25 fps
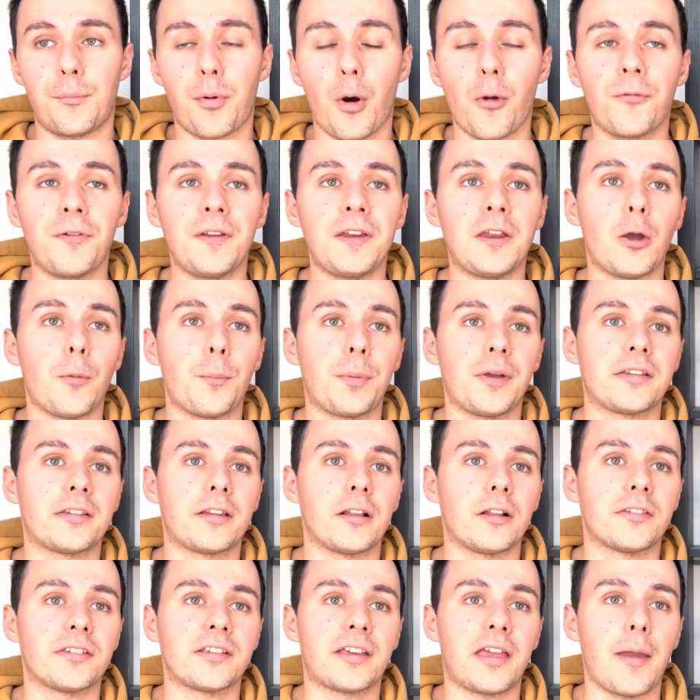Profi
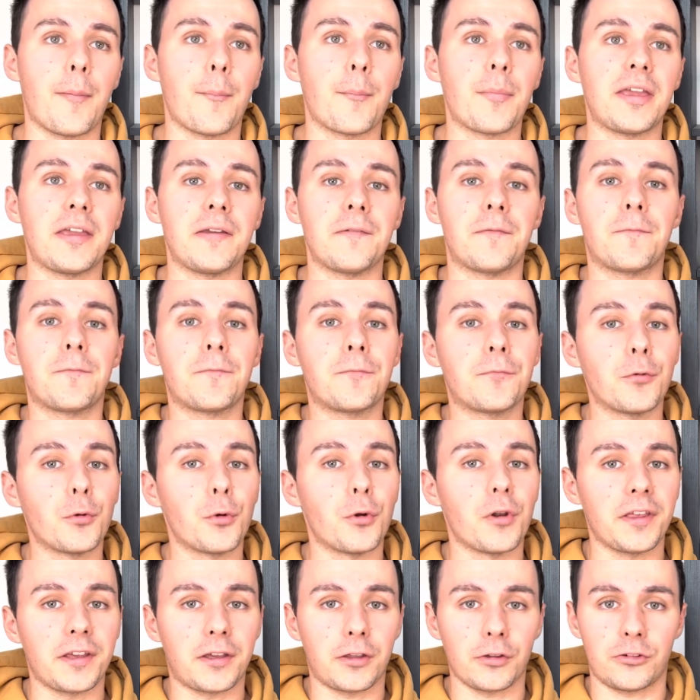Neopixels can be
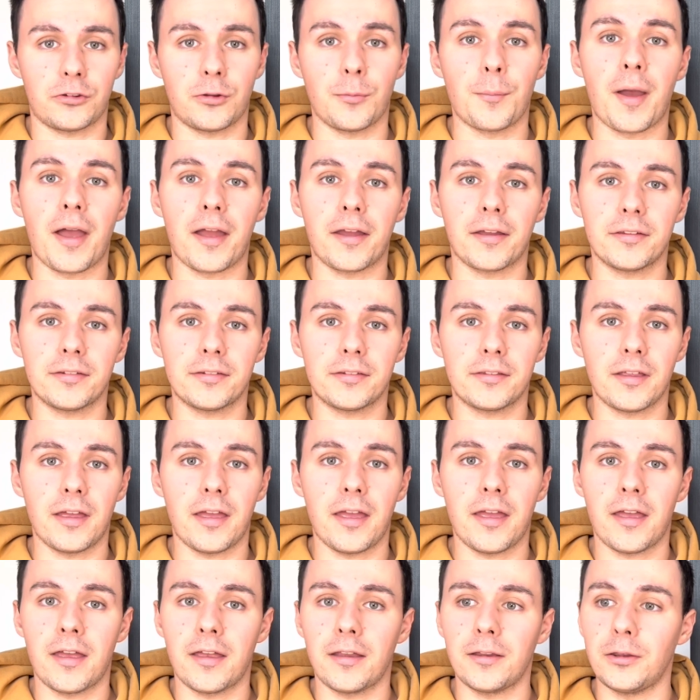fully customized,
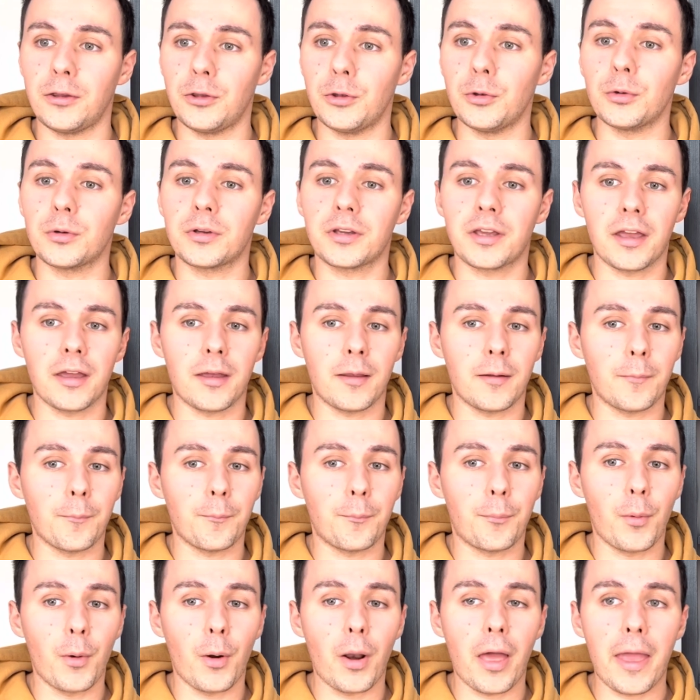and you
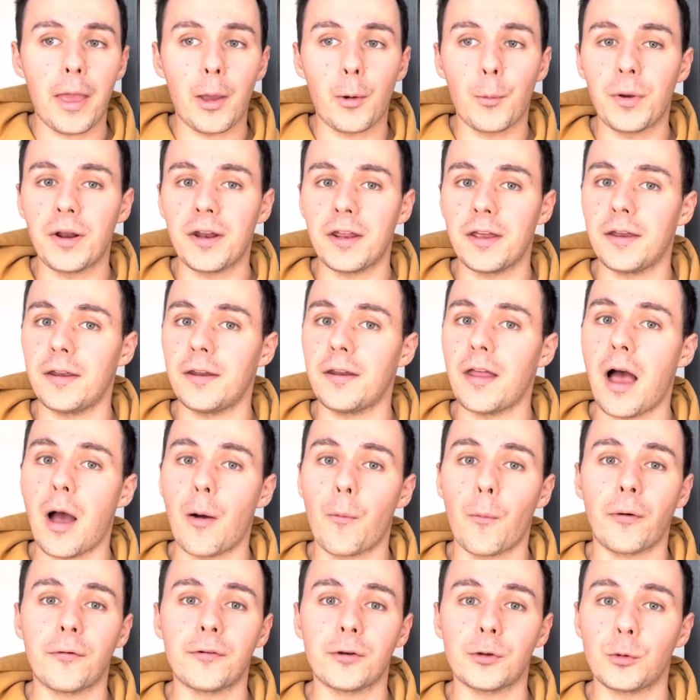can play with it
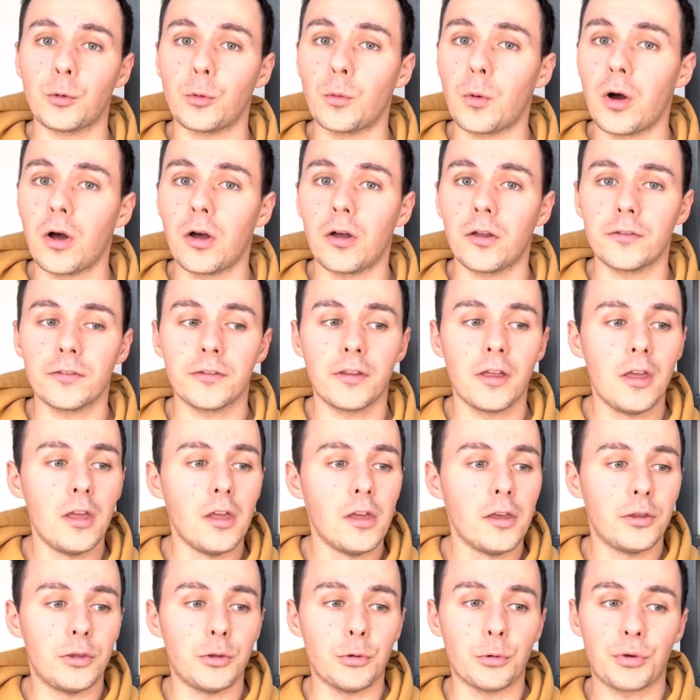however you want.
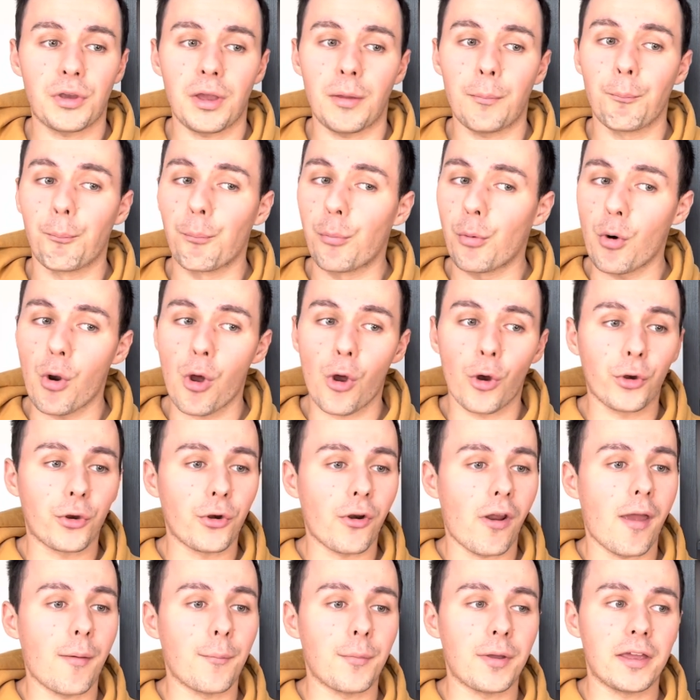You can
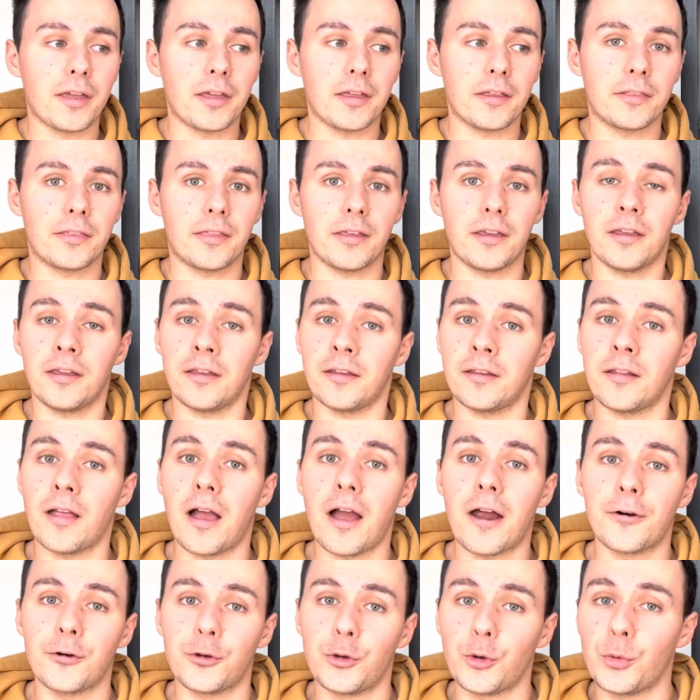program it
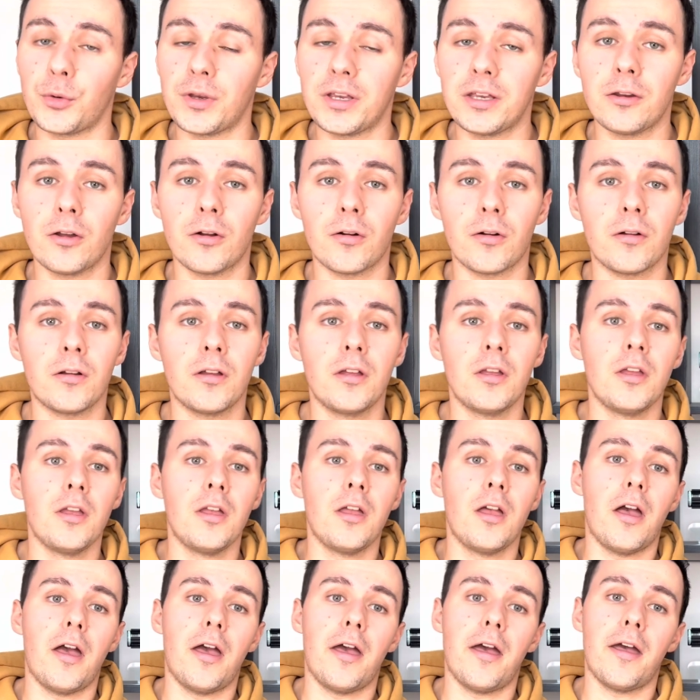in Arduino,
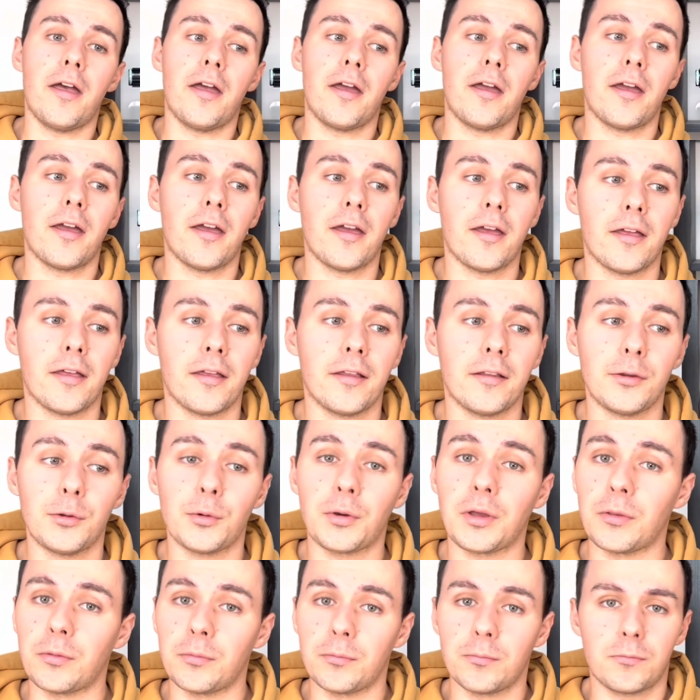and
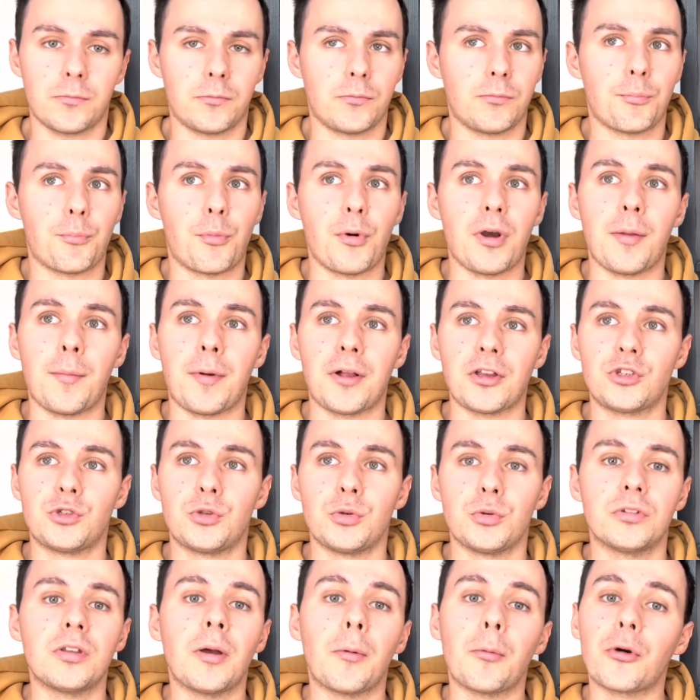you can pretty
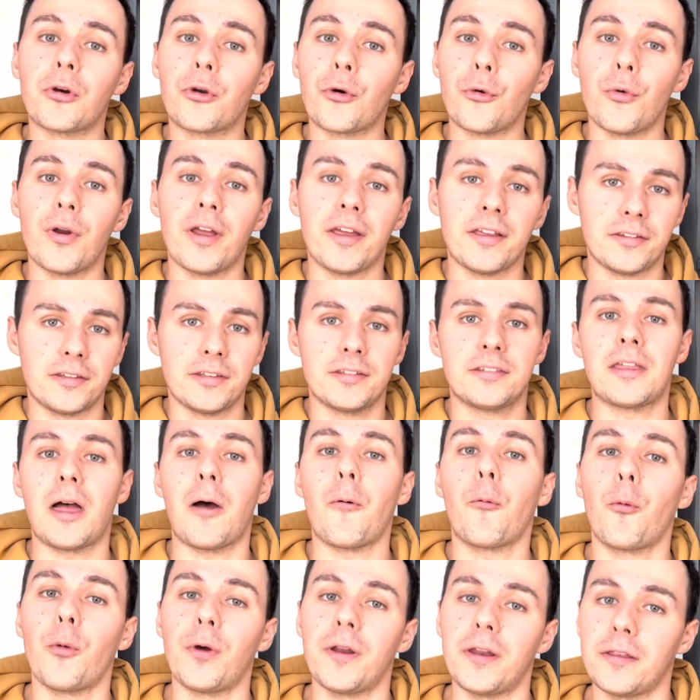much do some crazy
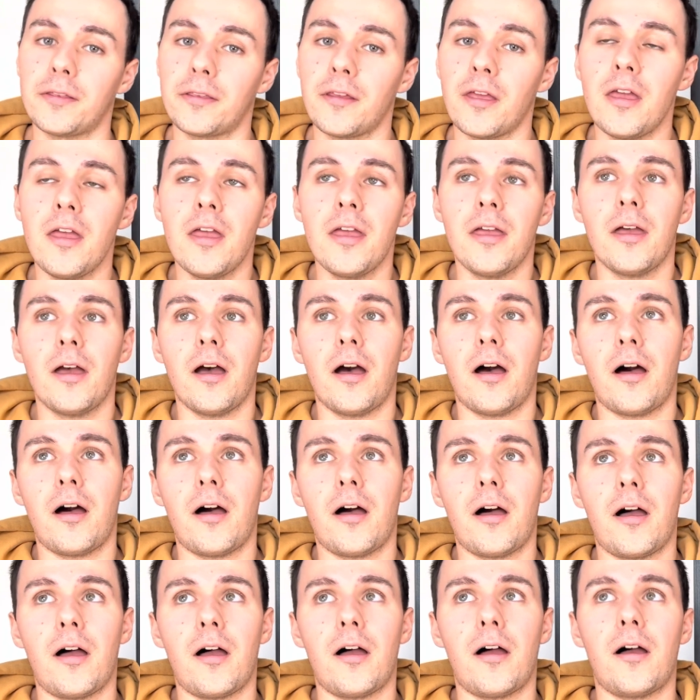stuff with it.
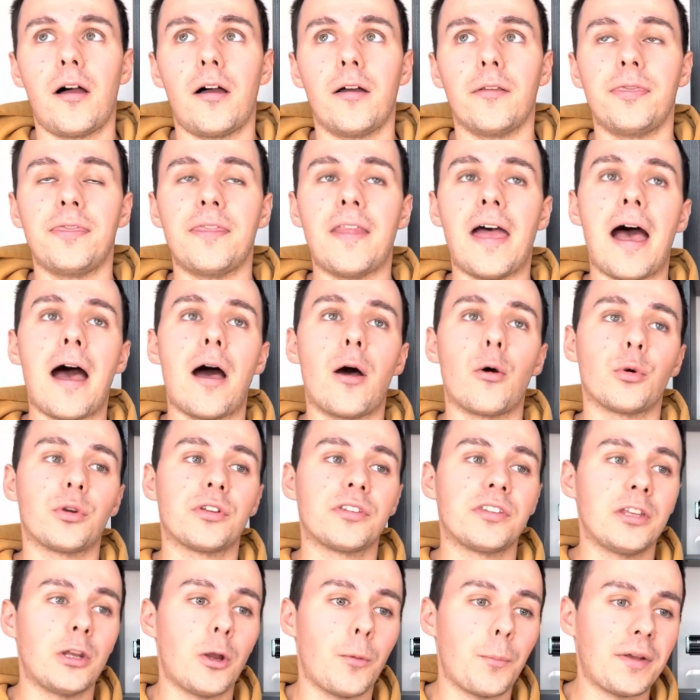
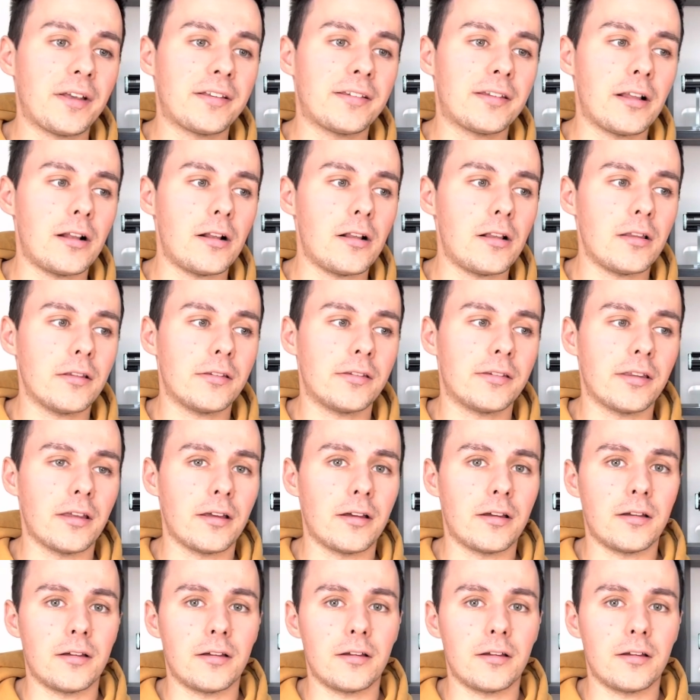Now Xenopixels,